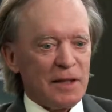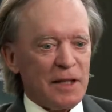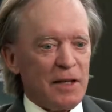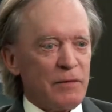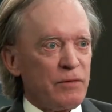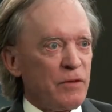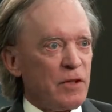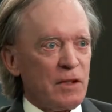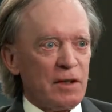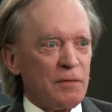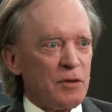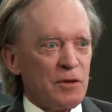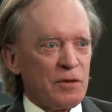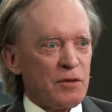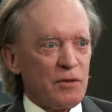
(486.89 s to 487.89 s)
every
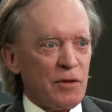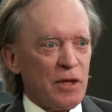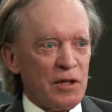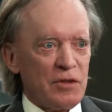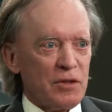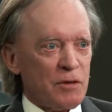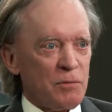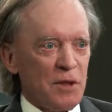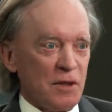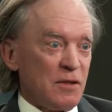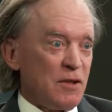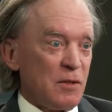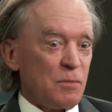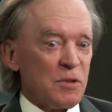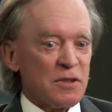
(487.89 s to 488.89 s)
trade should be
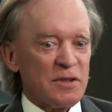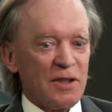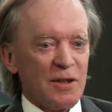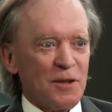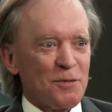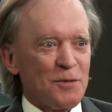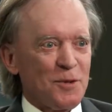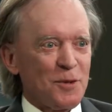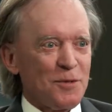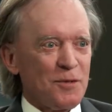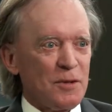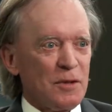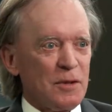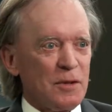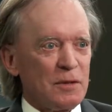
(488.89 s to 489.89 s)
2% of the
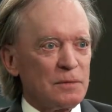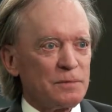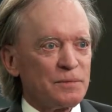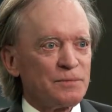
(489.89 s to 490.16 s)
portfolio.